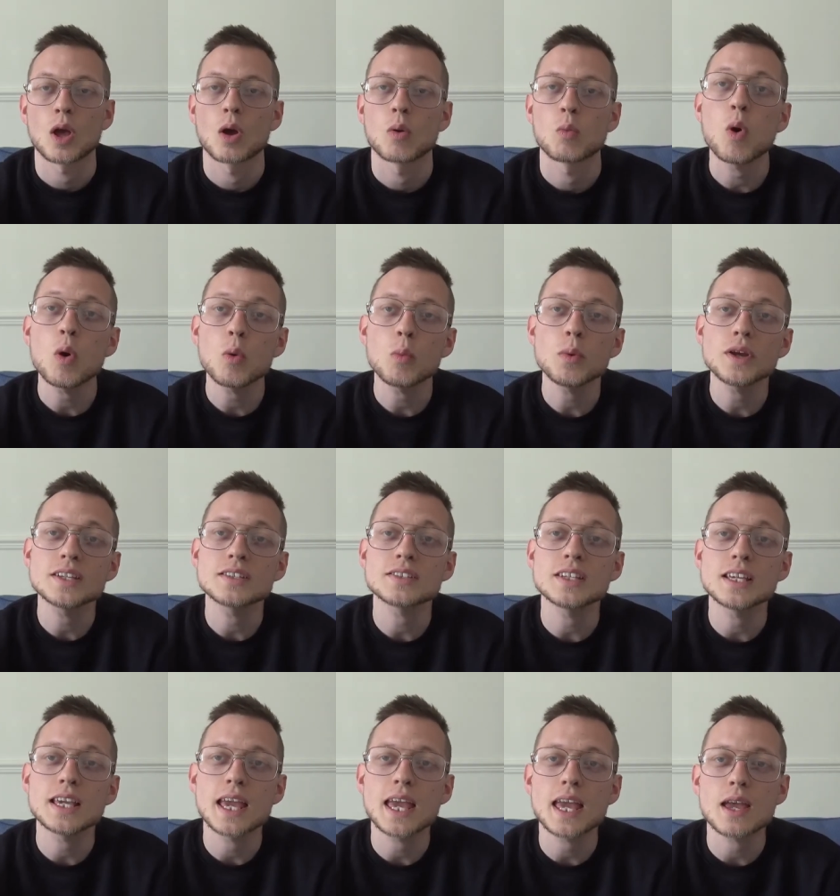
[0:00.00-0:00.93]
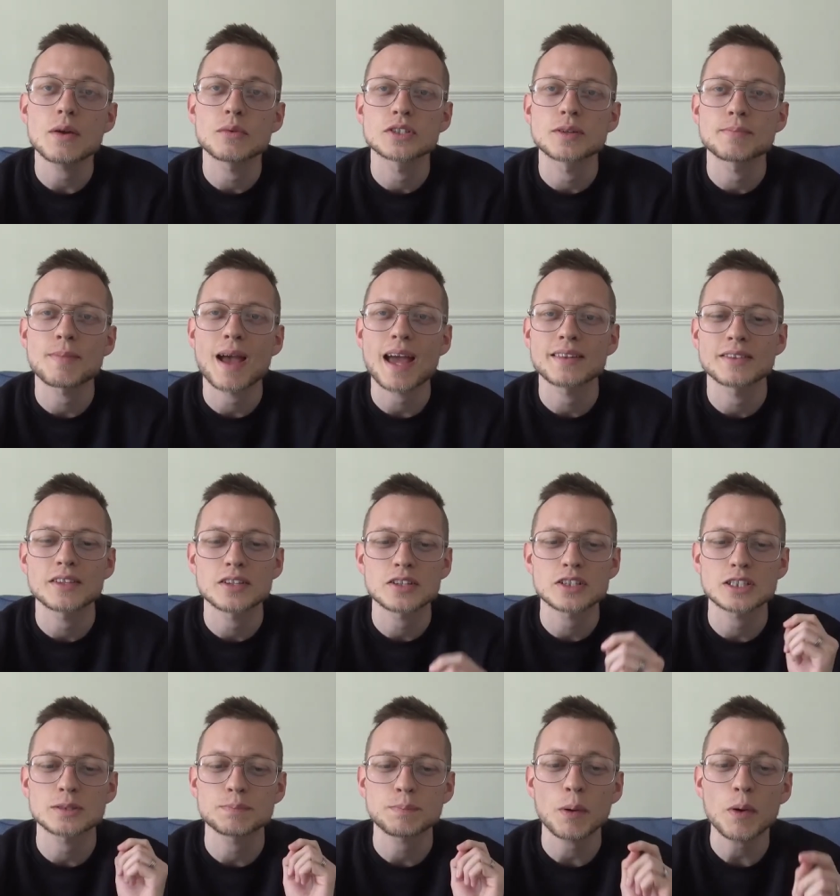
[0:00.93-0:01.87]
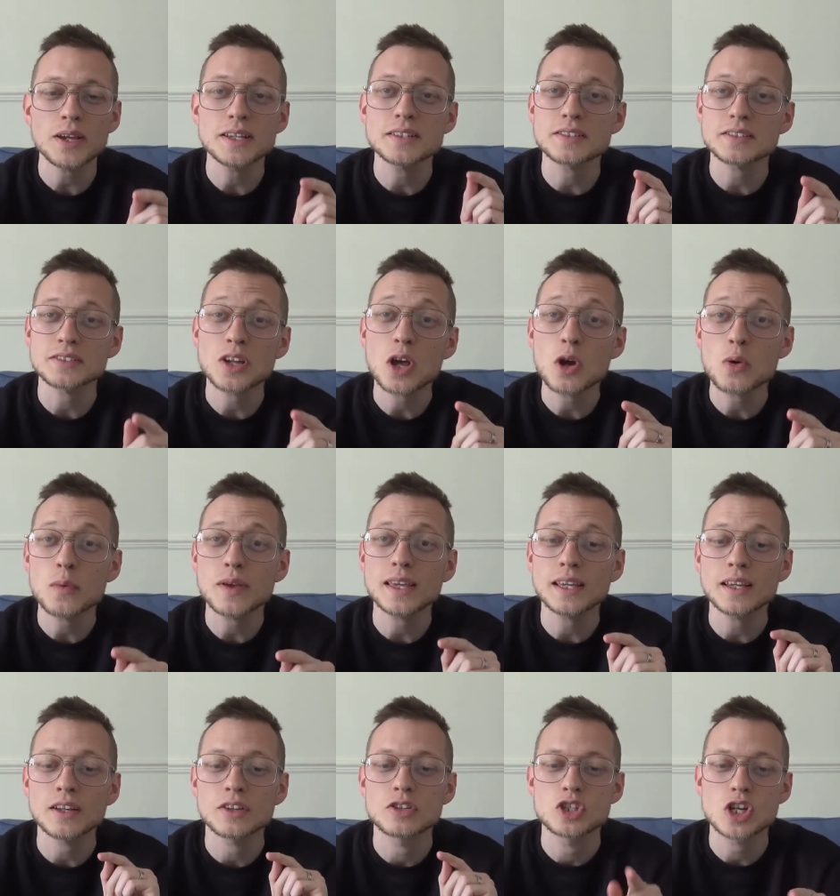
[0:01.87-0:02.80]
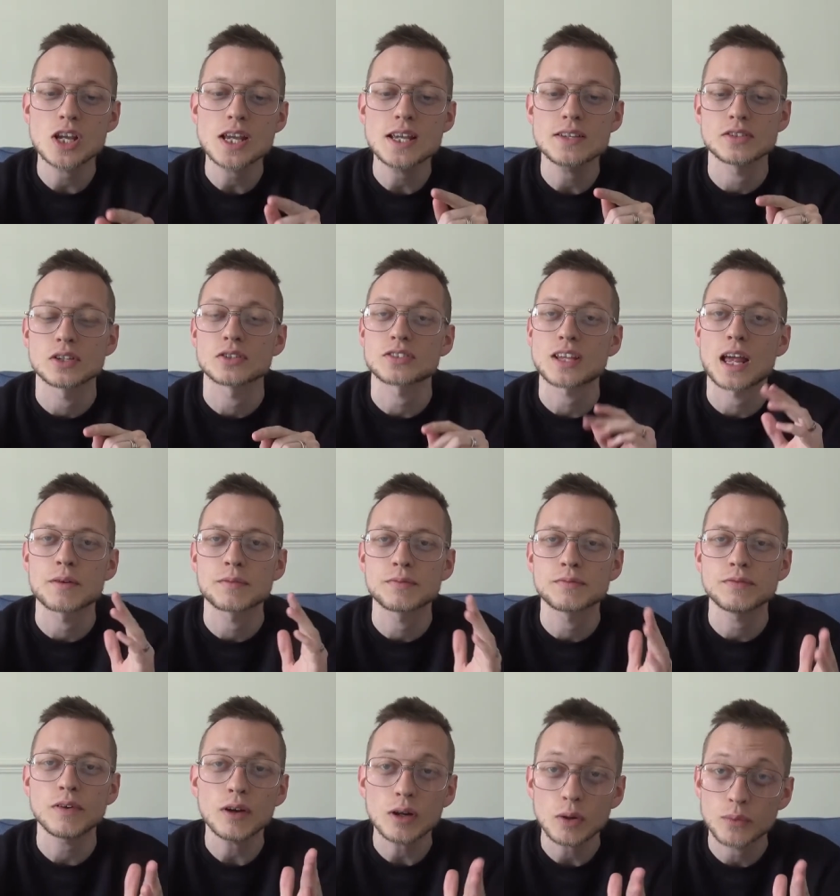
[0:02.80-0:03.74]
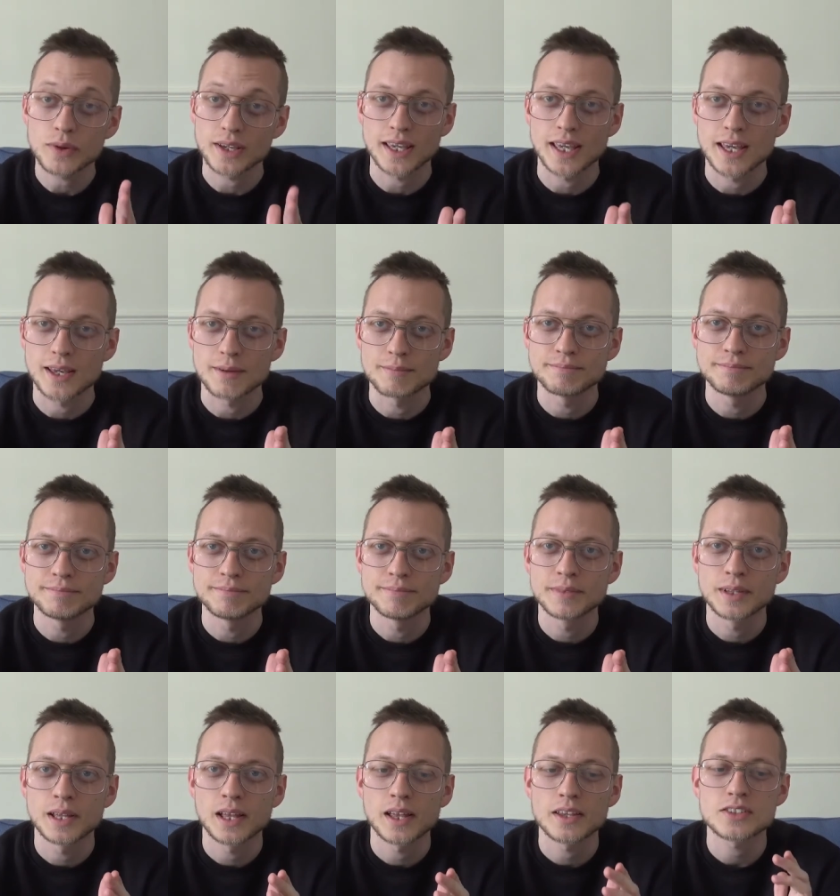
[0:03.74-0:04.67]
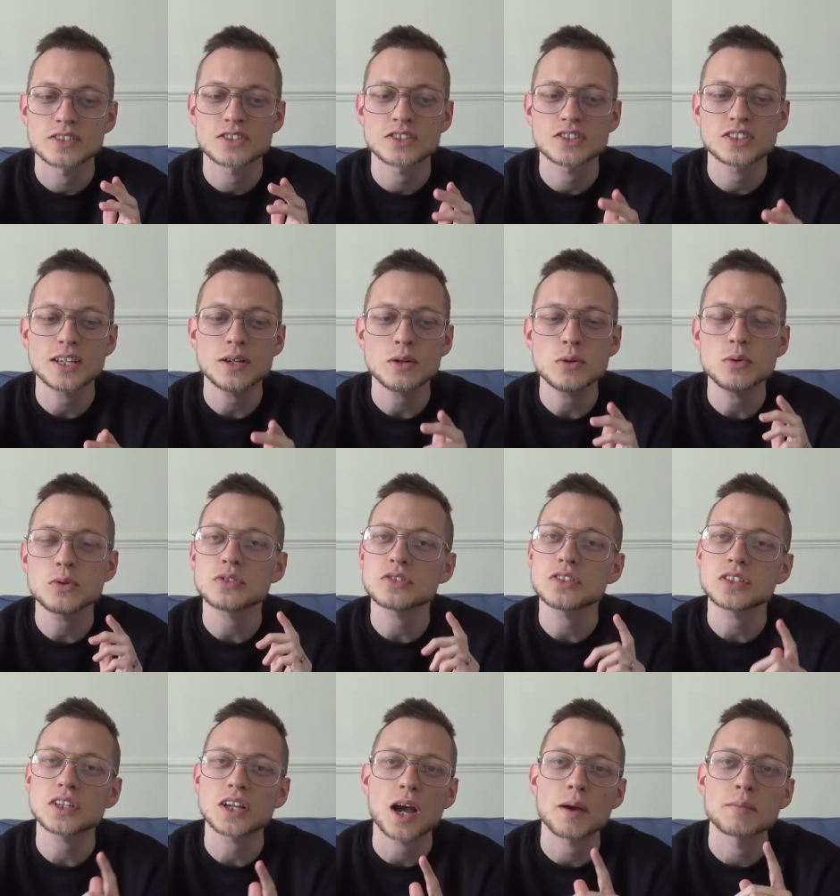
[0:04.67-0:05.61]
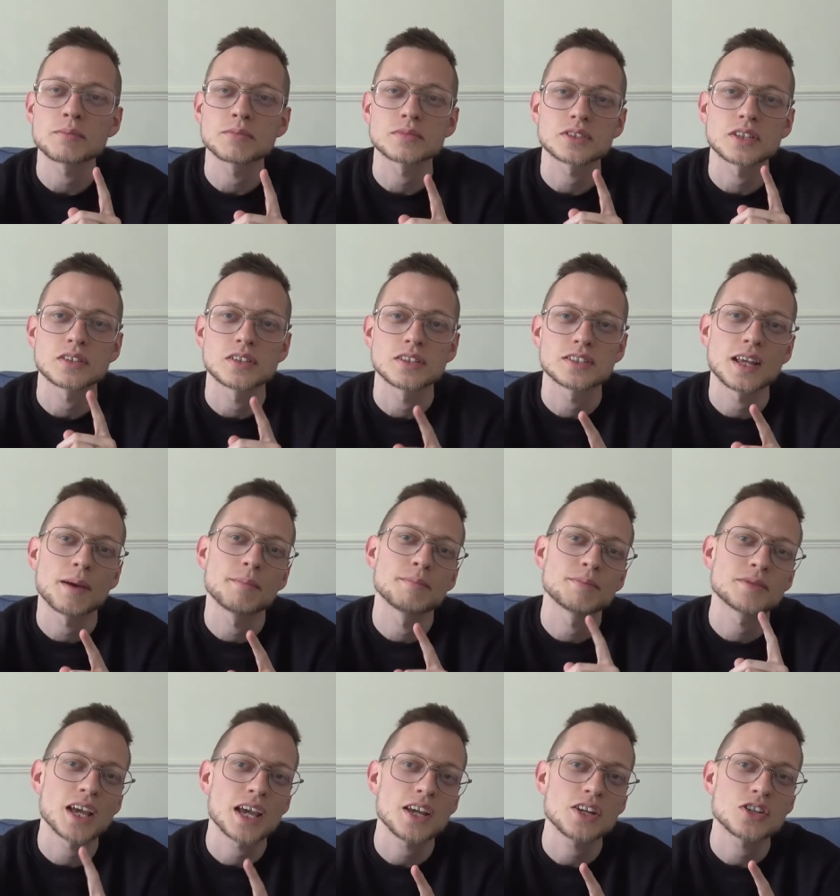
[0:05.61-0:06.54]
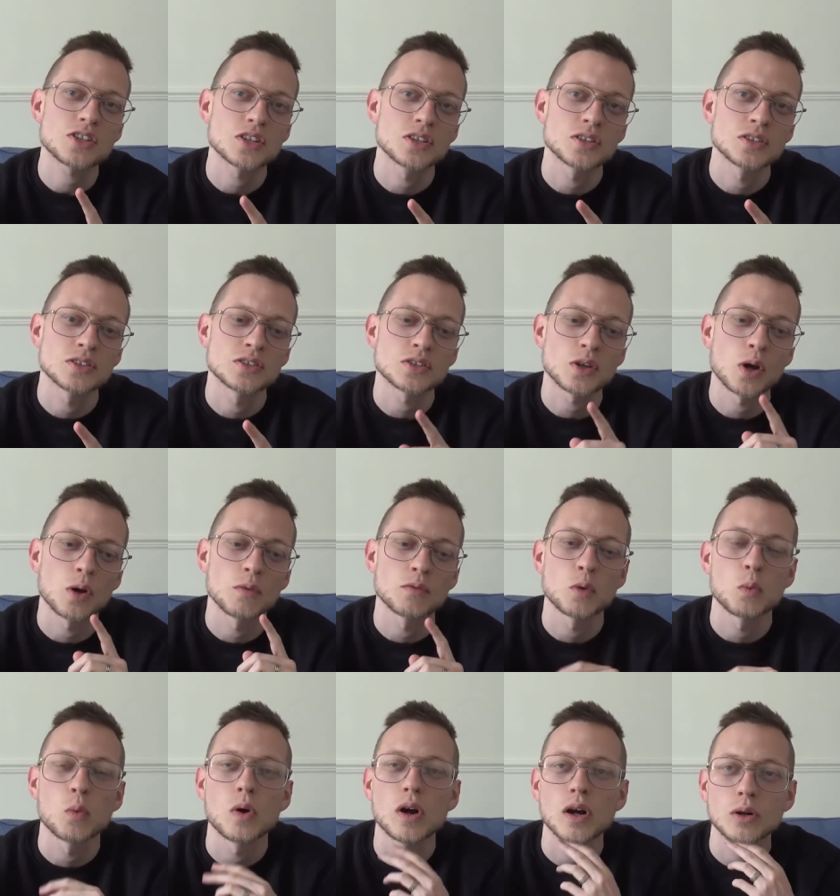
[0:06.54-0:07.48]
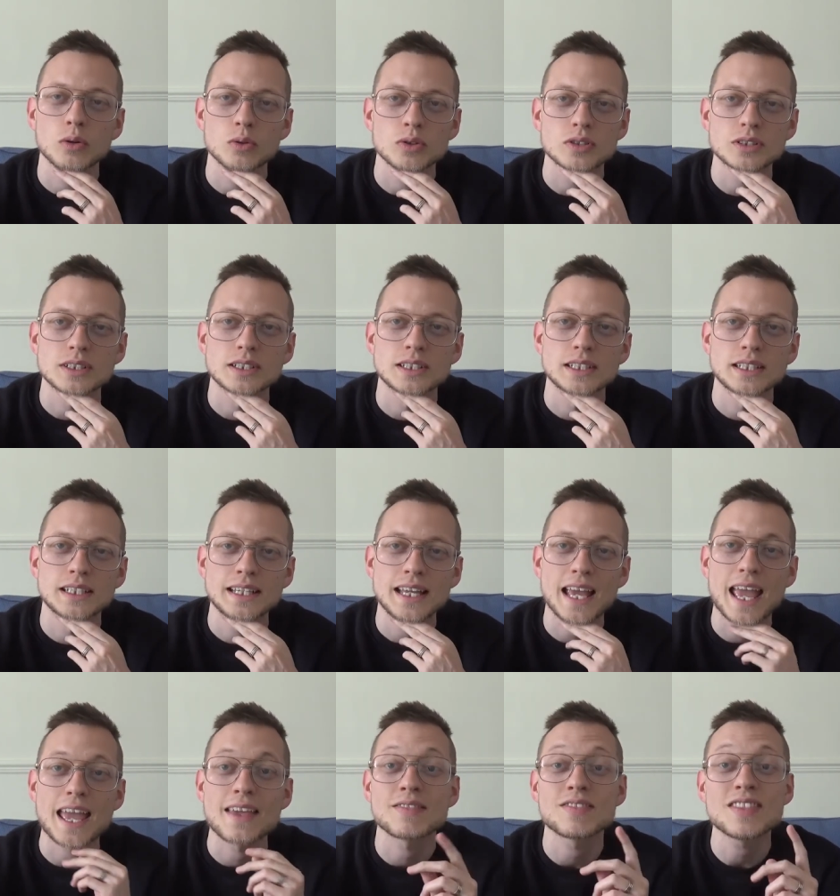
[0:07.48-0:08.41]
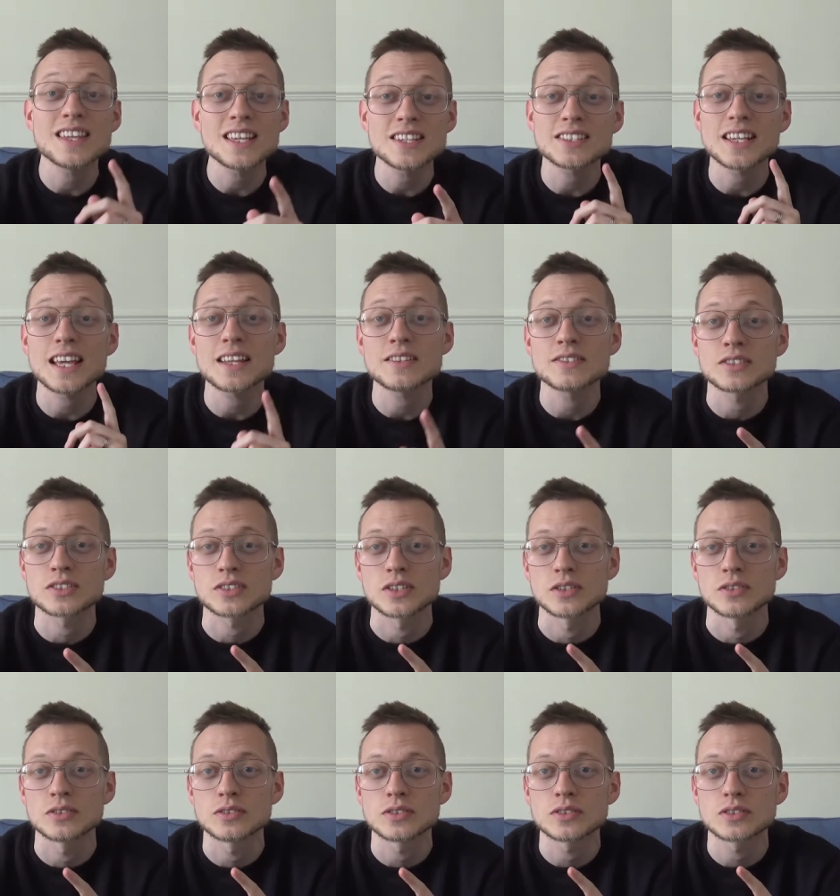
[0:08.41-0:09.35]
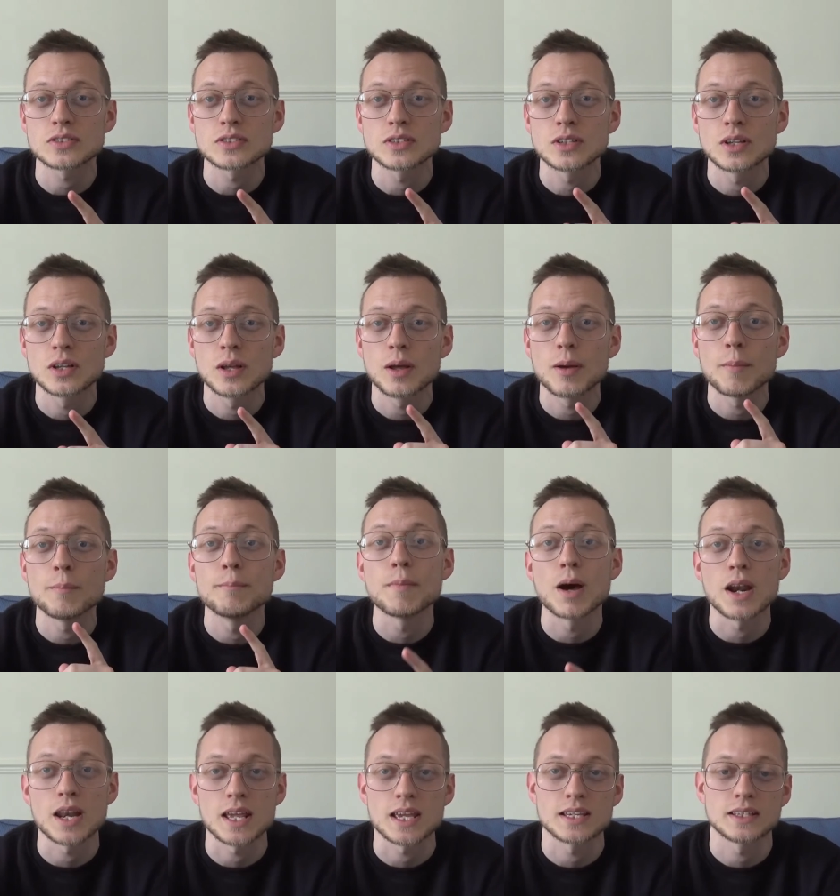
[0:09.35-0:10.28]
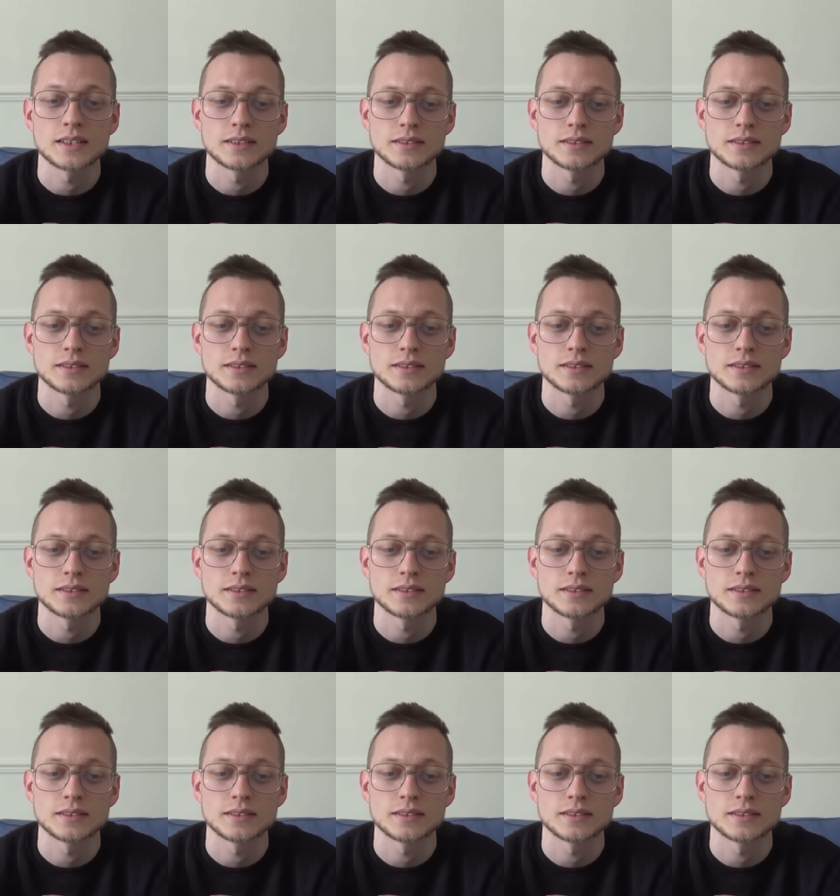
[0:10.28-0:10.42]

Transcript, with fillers: What we see here is a man, despite knowing Jesus and following him, still succumbs to the temptations of the world. In this instance, money.